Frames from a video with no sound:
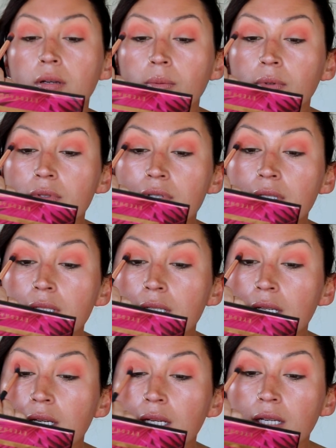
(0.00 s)
We'll
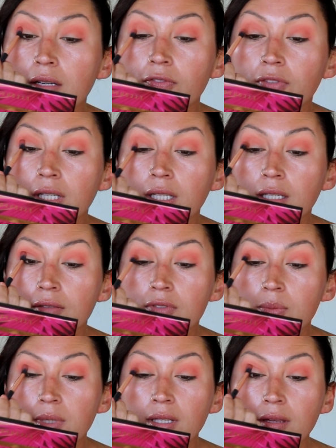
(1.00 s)
see if it
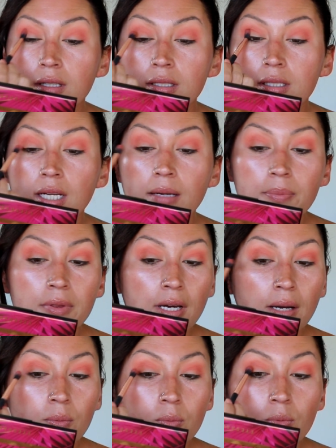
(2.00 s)
gives me the depth
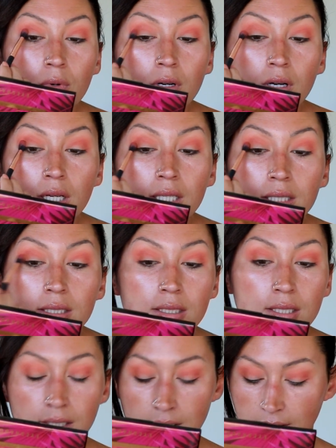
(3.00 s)
I
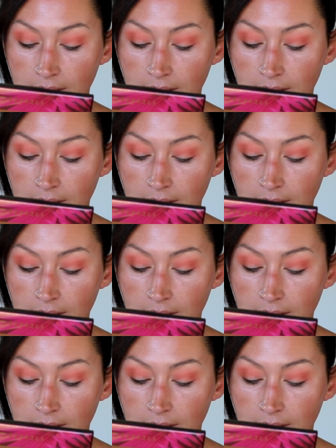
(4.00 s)
want.